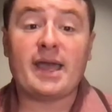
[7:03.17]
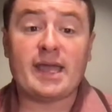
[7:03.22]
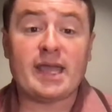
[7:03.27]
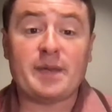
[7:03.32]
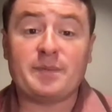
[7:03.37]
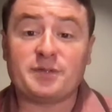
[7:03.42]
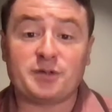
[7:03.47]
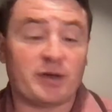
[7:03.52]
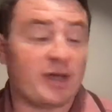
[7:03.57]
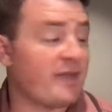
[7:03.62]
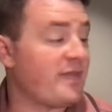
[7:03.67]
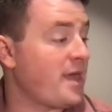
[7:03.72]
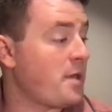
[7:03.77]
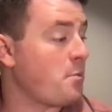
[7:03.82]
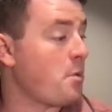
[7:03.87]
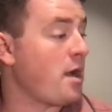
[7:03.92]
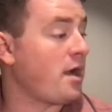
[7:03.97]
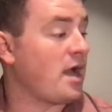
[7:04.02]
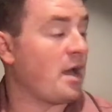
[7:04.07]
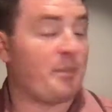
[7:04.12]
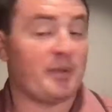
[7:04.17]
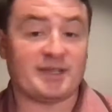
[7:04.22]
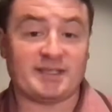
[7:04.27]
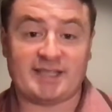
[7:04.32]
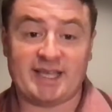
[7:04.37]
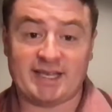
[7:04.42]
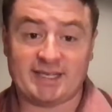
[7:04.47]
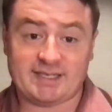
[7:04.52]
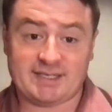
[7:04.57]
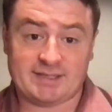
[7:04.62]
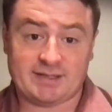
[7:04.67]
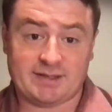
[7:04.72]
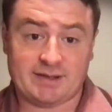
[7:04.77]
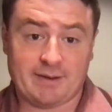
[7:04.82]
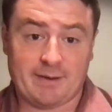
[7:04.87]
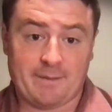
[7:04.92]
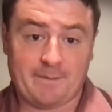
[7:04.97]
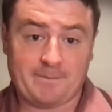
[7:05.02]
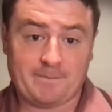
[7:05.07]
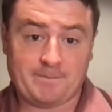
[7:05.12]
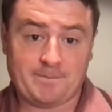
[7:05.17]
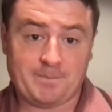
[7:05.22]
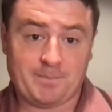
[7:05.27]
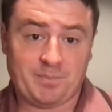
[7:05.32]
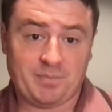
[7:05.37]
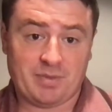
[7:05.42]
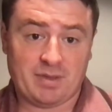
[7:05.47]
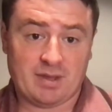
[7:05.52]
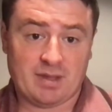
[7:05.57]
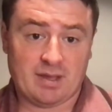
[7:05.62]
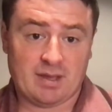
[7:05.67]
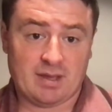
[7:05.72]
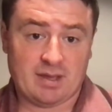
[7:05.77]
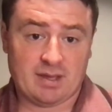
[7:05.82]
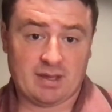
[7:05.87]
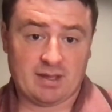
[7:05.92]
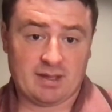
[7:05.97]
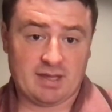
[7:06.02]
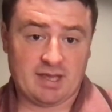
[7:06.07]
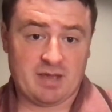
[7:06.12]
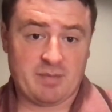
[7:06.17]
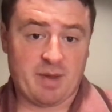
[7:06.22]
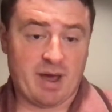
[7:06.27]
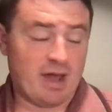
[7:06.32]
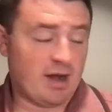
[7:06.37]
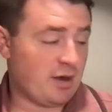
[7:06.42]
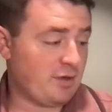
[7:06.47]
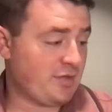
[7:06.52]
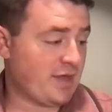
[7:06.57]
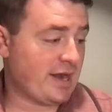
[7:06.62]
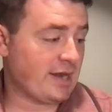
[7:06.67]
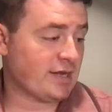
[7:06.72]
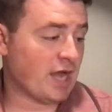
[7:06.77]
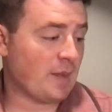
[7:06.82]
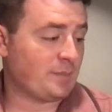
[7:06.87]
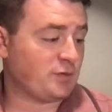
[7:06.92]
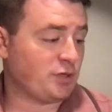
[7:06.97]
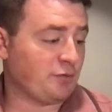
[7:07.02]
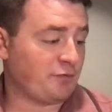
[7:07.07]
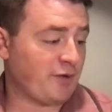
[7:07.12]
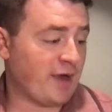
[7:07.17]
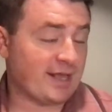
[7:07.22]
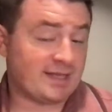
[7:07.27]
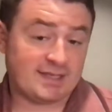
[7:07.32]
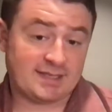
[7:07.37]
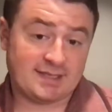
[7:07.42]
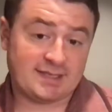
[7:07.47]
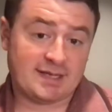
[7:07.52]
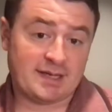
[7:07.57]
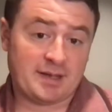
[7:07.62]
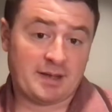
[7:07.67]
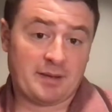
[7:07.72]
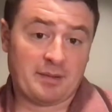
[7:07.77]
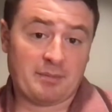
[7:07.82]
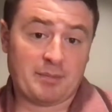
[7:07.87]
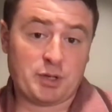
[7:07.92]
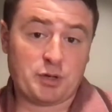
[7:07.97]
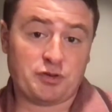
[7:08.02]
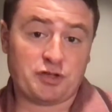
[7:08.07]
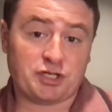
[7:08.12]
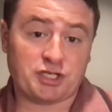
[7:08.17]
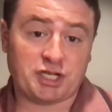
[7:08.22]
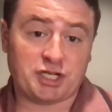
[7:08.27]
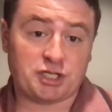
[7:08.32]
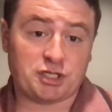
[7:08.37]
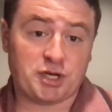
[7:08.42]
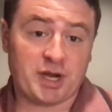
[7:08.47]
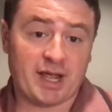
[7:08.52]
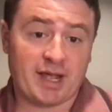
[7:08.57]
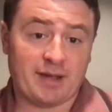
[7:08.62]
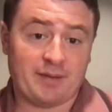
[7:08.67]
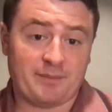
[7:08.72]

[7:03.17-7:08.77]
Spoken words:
So again, that walk up is this. Minor, then up 2 frets. Use the G string.